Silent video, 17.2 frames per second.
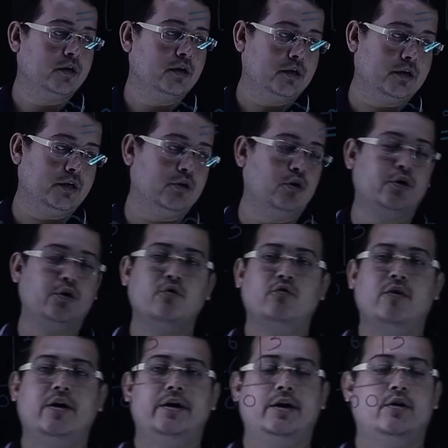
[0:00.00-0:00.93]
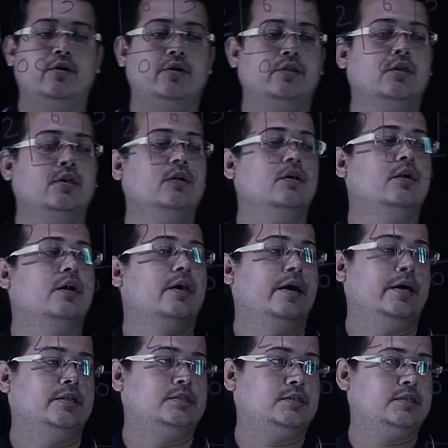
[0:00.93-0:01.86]
You have to find out the
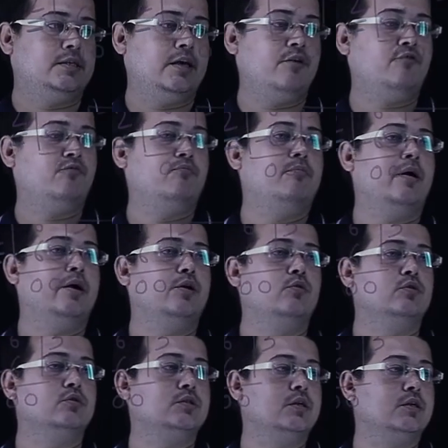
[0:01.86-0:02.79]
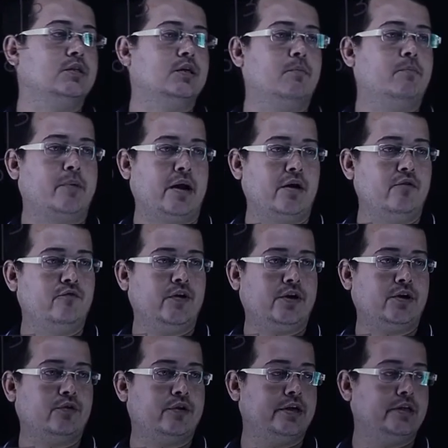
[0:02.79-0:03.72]
HCF by using the prime
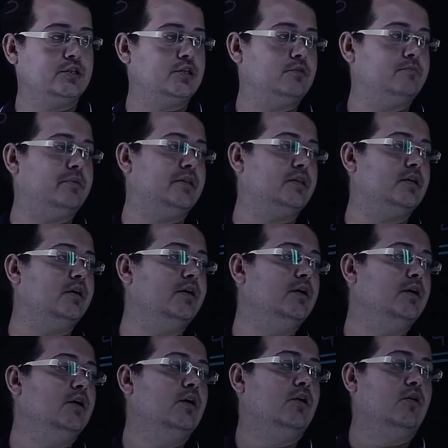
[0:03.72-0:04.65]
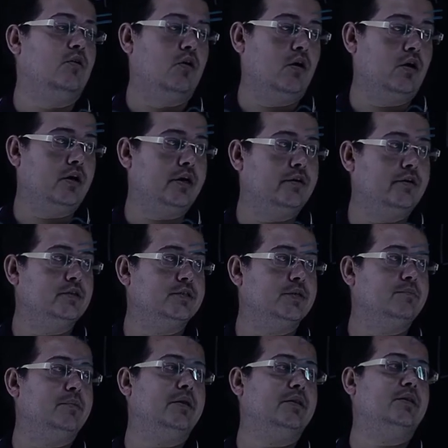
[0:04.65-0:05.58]
factorization method, long
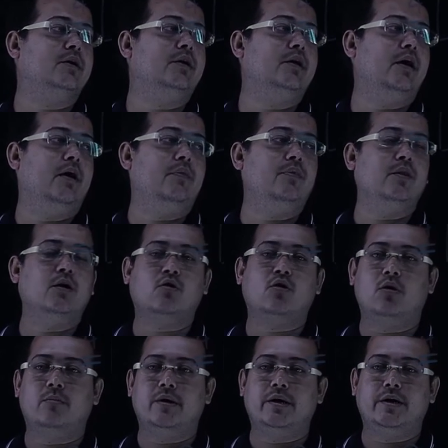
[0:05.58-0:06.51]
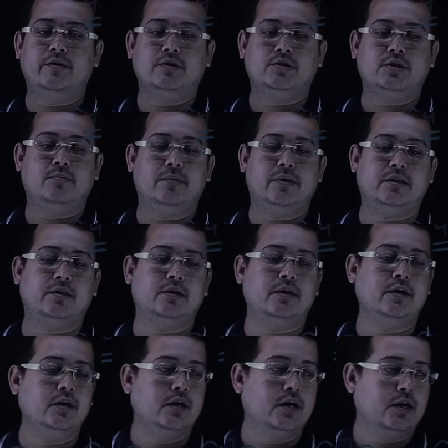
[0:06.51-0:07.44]
division method and the common division
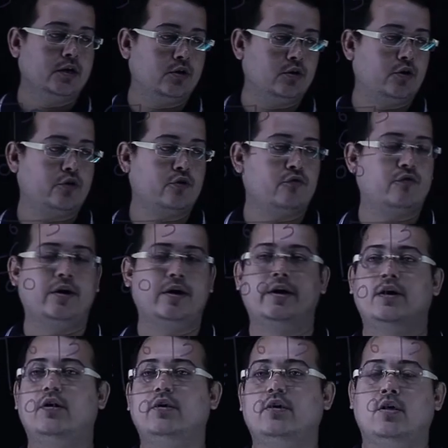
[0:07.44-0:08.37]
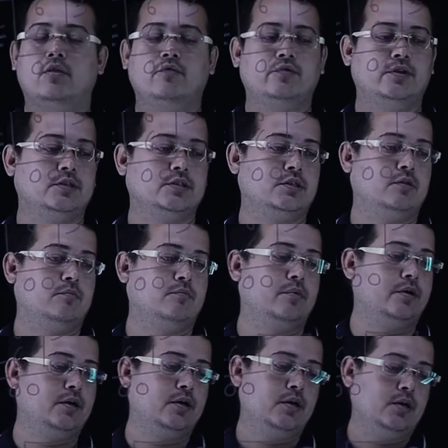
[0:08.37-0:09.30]
method. You have to find out of this number.
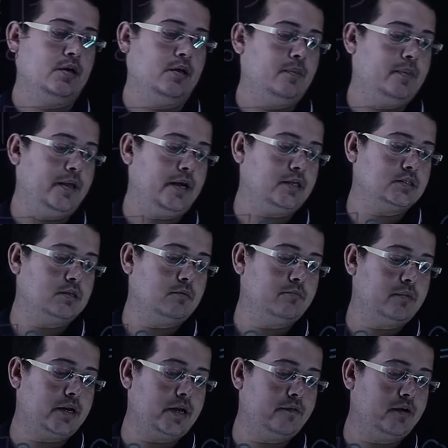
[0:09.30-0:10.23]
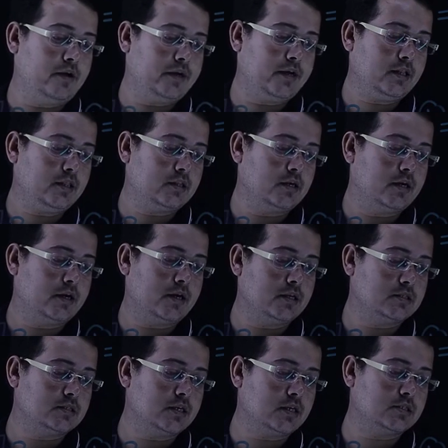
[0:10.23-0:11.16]
Next number I will take
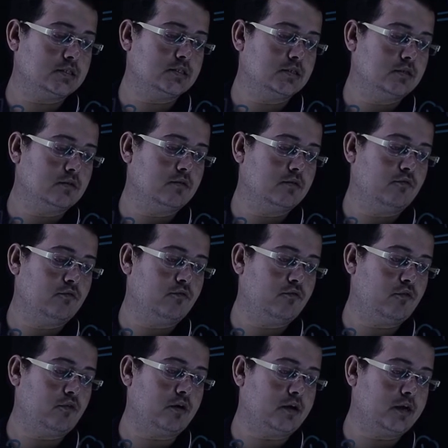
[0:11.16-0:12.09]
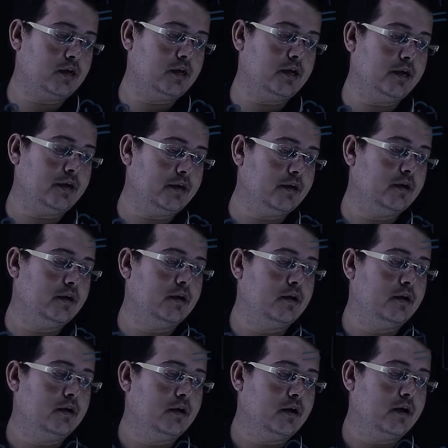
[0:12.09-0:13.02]
36, 48
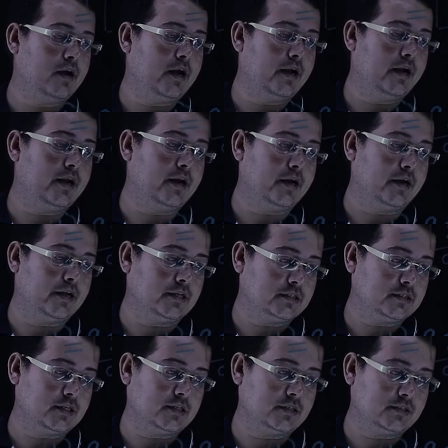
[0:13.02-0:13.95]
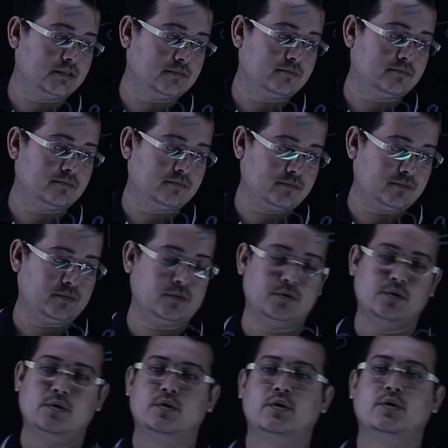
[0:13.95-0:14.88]
and 96.
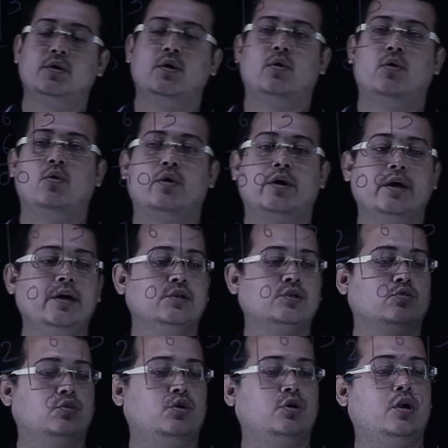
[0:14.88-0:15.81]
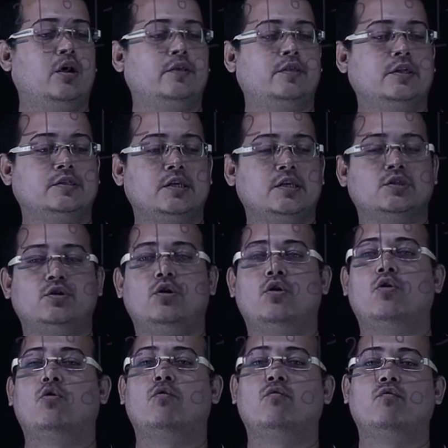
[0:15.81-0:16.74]
Okay, so this is your
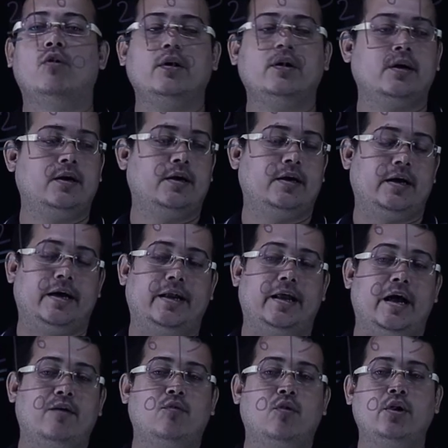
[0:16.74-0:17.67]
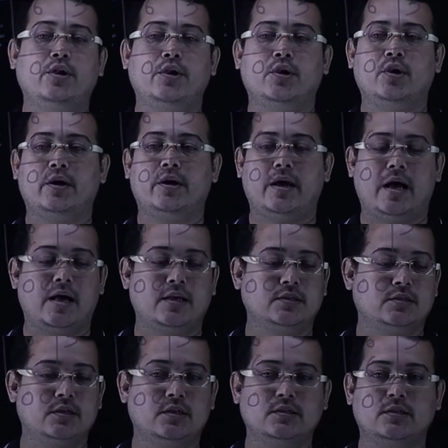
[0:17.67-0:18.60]
homework, and I want your
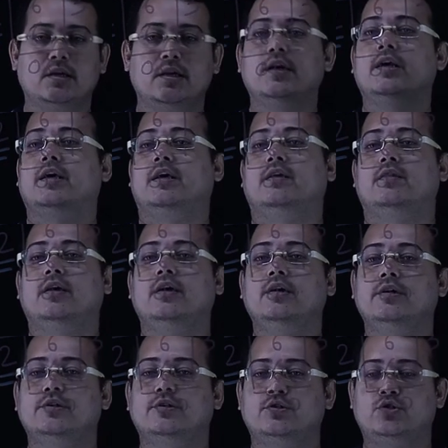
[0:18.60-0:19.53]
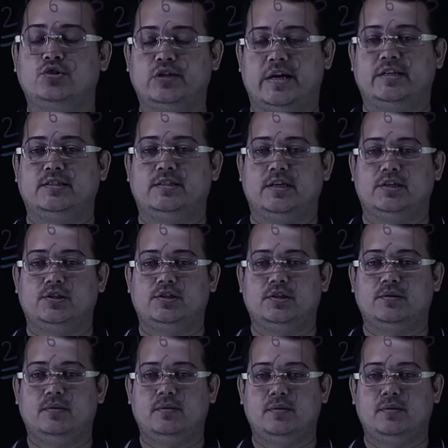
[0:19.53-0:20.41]
answers in the chat section.